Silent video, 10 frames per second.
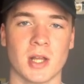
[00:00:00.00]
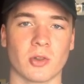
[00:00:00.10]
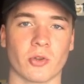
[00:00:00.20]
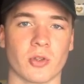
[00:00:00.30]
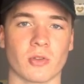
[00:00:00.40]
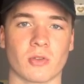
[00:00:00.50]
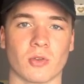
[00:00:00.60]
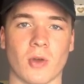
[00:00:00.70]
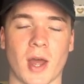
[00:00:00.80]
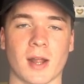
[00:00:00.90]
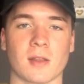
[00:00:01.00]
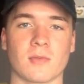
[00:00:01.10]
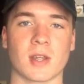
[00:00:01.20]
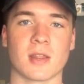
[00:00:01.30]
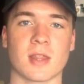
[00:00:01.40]
looking to
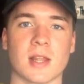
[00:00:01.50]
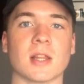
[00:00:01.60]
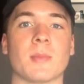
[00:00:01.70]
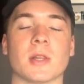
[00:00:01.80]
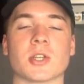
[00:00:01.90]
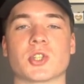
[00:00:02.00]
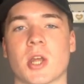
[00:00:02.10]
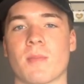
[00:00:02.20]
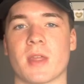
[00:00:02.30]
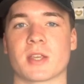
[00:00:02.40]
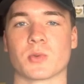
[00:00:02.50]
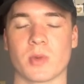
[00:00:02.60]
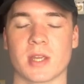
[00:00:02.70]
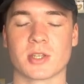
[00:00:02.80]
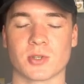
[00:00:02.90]
activate the Limitless chip this week.